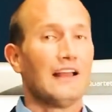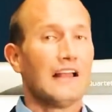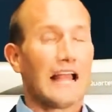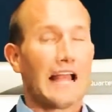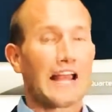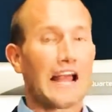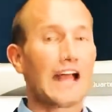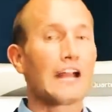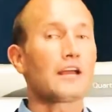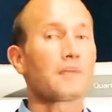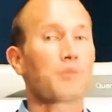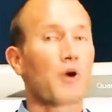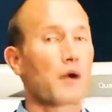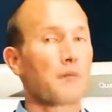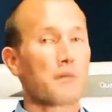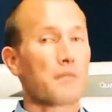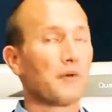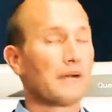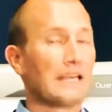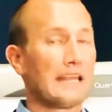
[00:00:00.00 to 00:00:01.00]
and I could
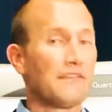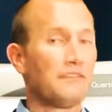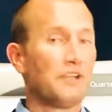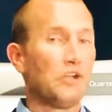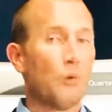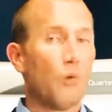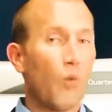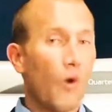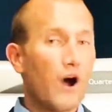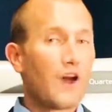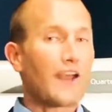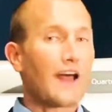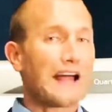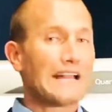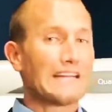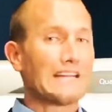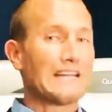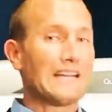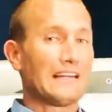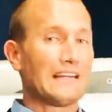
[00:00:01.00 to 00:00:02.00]
probably give you one
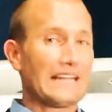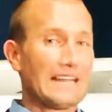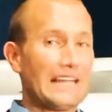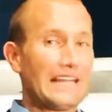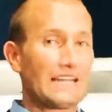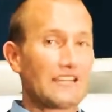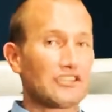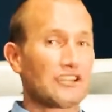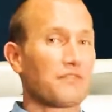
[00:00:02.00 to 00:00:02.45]
idea each.